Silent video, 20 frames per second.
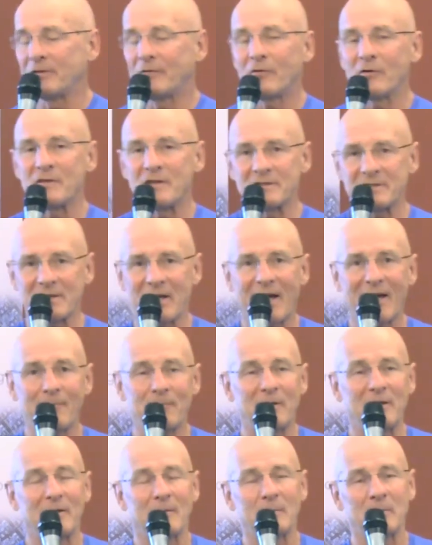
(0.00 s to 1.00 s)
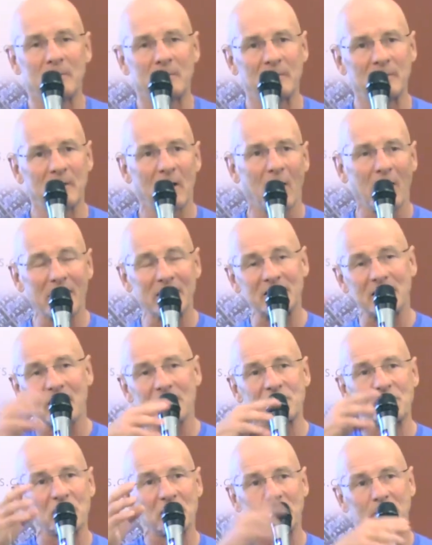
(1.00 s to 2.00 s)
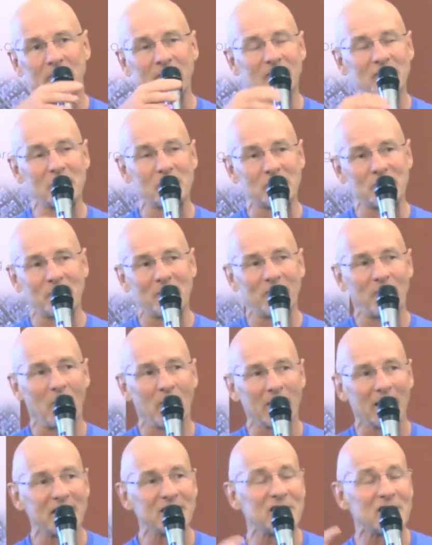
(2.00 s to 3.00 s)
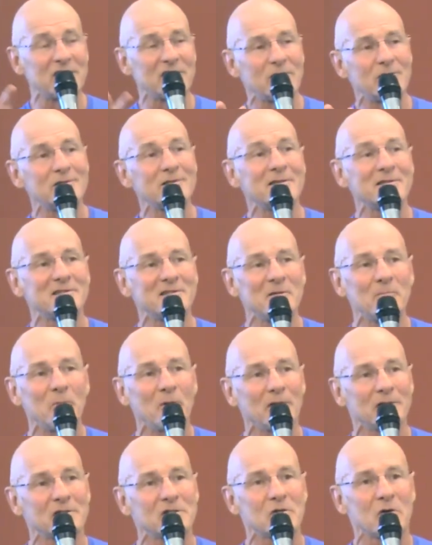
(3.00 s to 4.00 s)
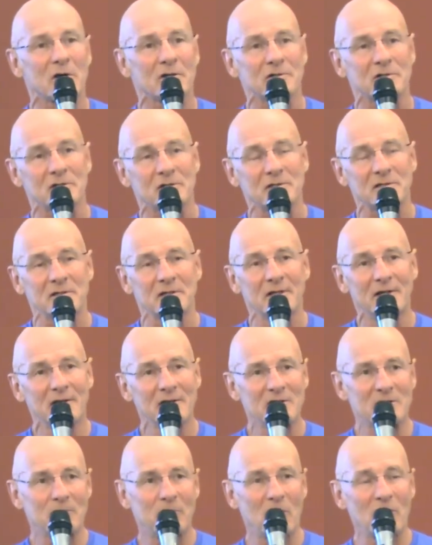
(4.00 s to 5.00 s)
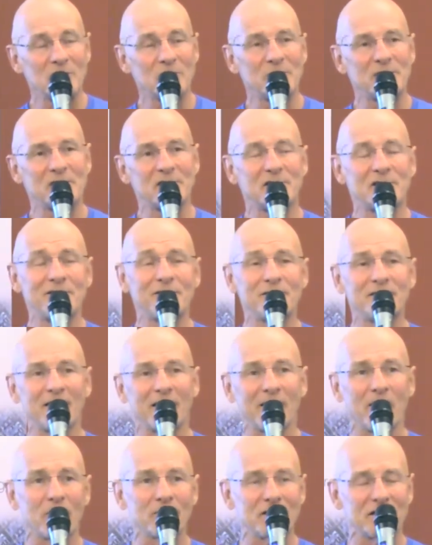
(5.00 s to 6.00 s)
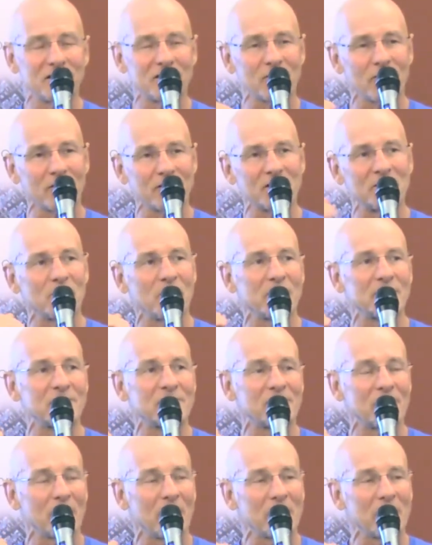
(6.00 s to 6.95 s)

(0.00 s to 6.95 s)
for this IBM architecture before, let's just use the simple instructions. Suppose we just use the loads and stores and register to